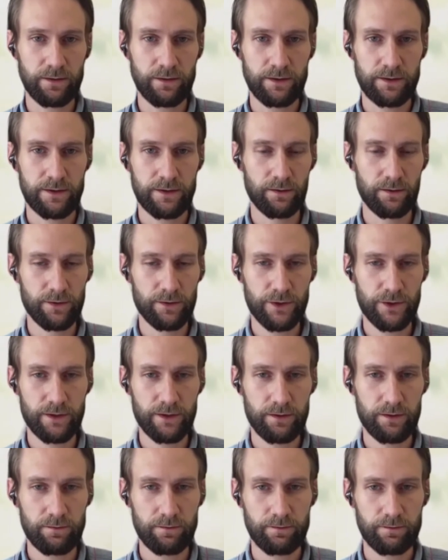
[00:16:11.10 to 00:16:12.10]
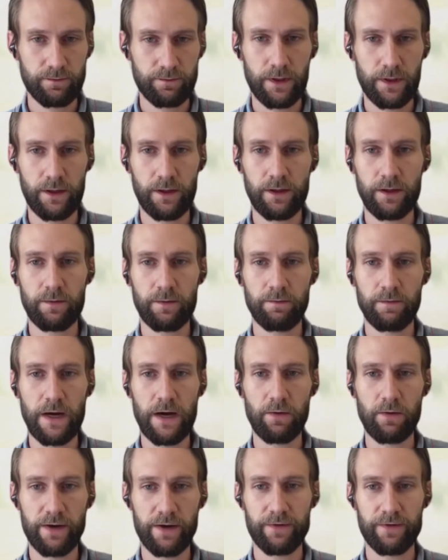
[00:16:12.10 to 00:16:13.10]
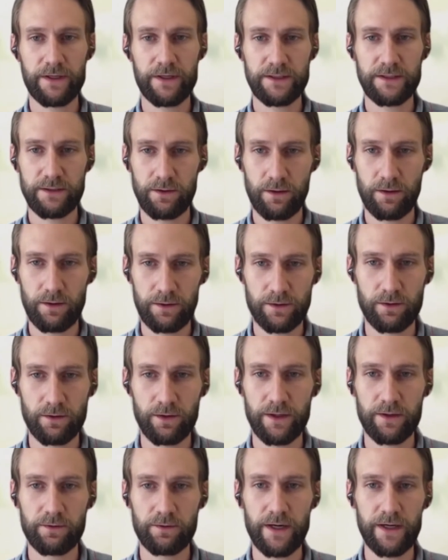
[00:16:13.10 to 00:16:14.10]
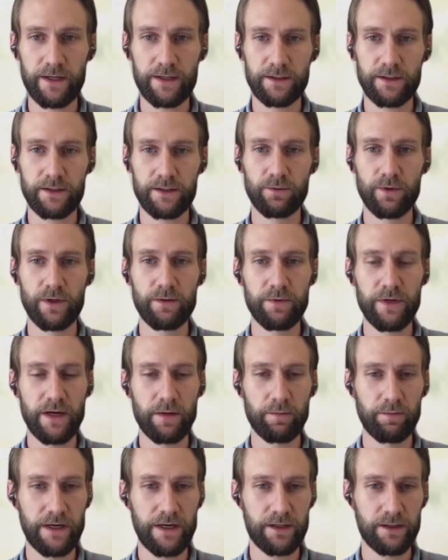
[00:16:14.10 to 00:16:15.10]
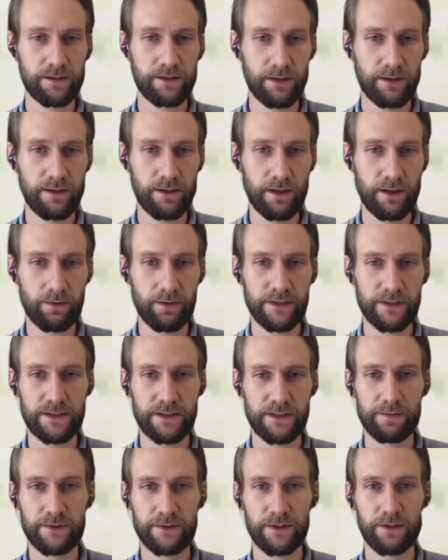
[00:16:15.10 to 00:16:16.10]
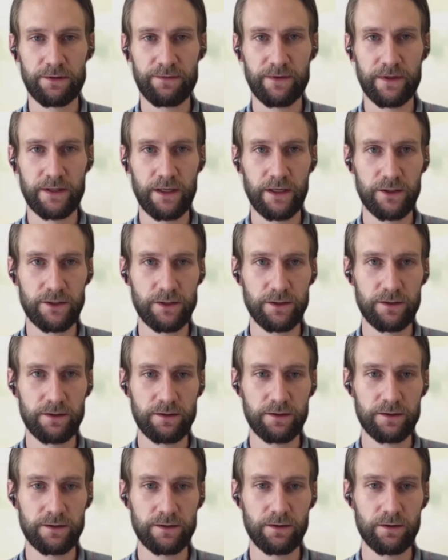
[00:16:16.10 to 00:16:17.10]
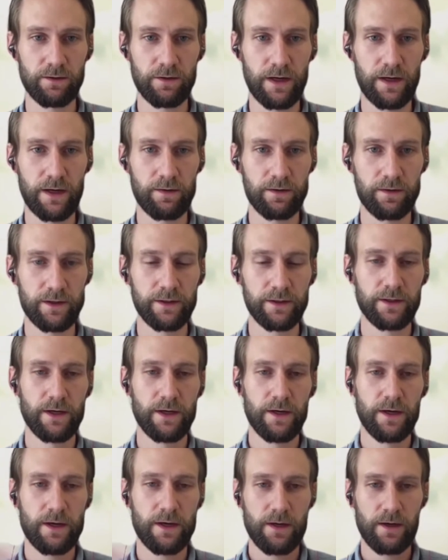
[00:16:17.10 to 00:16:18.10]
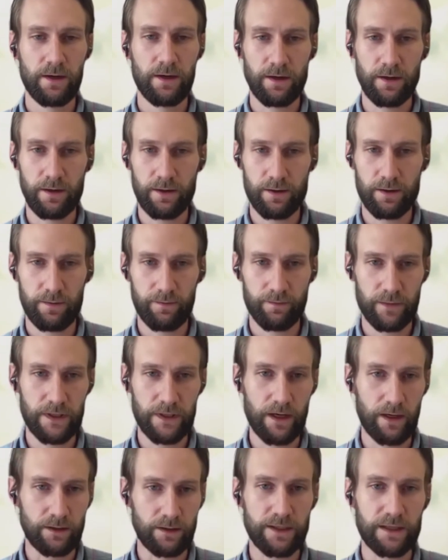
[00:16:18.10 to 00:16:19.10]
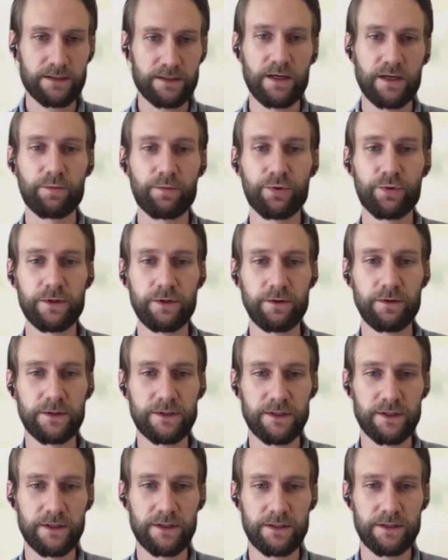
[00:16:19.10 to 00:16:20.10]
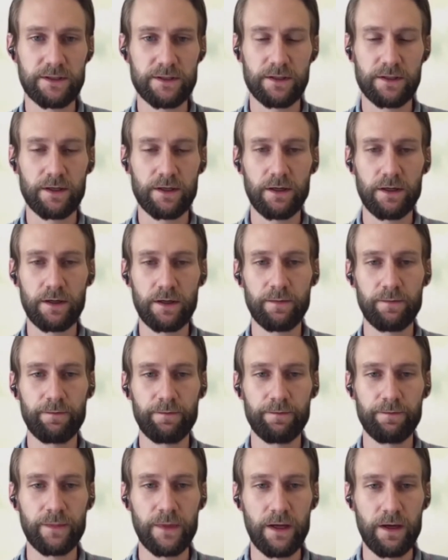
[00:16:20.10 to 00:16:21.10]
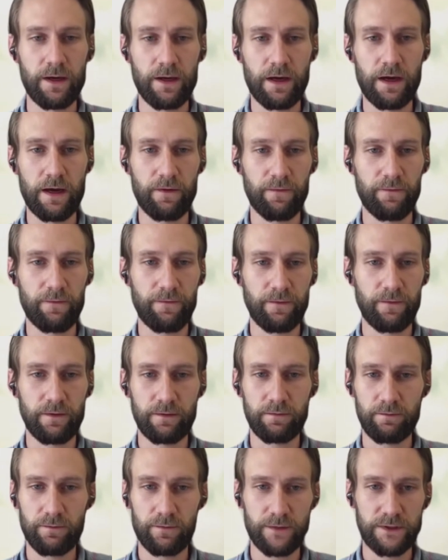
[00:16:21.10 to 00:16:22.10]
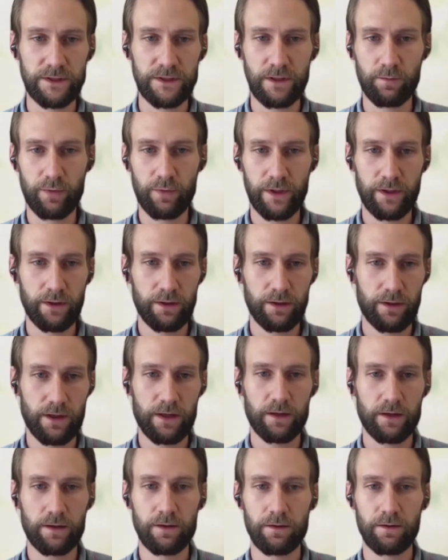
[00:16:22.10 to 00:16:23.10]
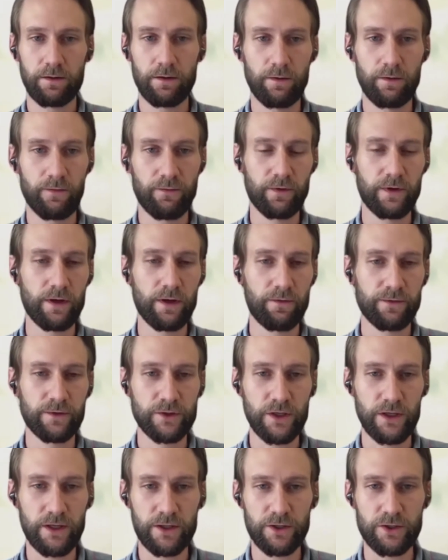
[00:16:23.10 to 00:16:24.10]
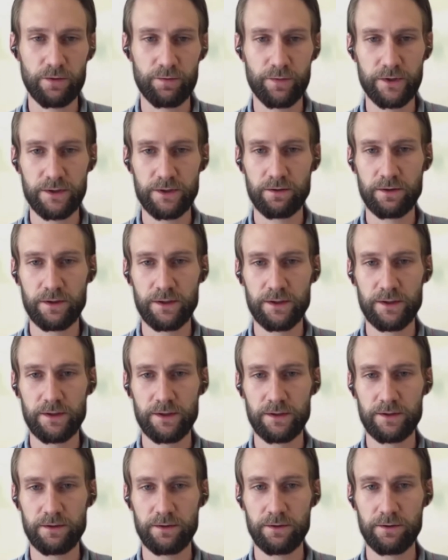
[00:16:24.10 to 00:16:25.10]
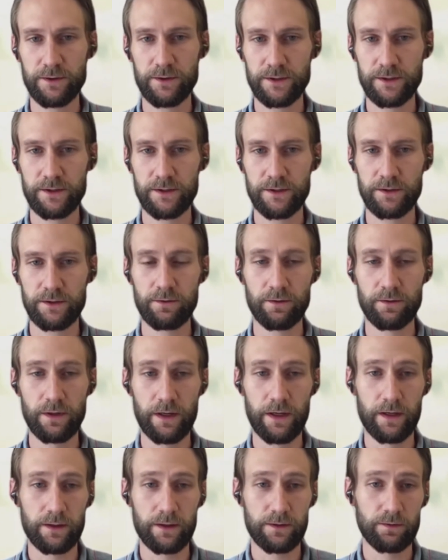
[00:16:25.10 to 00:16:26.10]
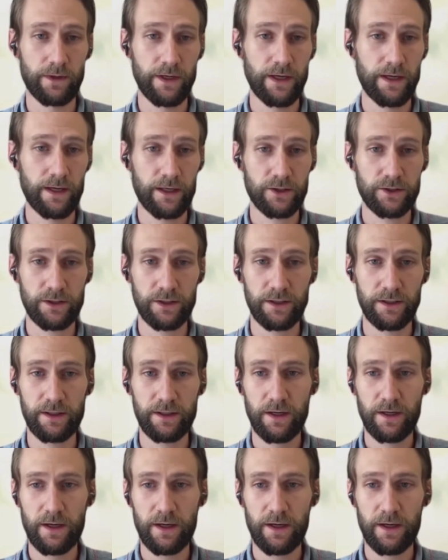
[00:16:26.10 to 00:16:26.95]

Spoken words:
solution. However, yes, you're totally right. It will be embedded in our STEP certification. So our textile producers have simply the free of charge opportunity to use this tool. And we are actually,